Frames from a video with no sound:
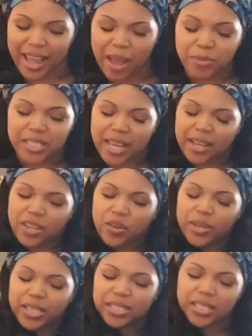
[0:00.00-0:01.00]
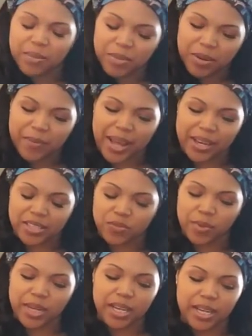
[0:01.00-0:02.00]
I'm telling you, it's something about this
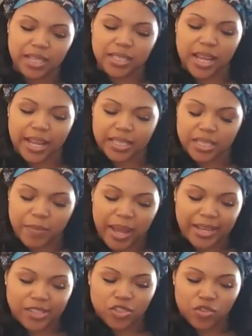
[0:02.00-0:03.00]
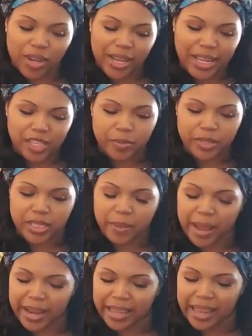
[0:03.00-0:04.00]
reading that's like somebody strange, but
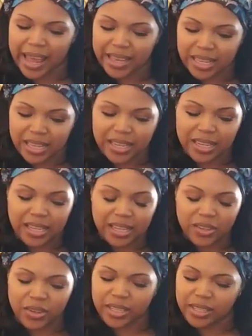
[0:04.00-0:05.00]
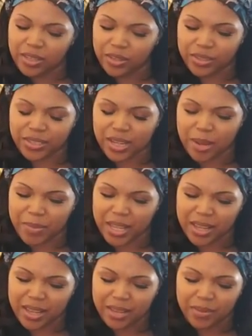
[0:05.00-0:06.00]
somebody like it or look or
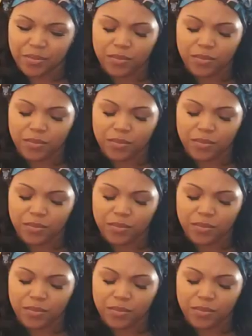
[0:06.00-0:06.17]
something.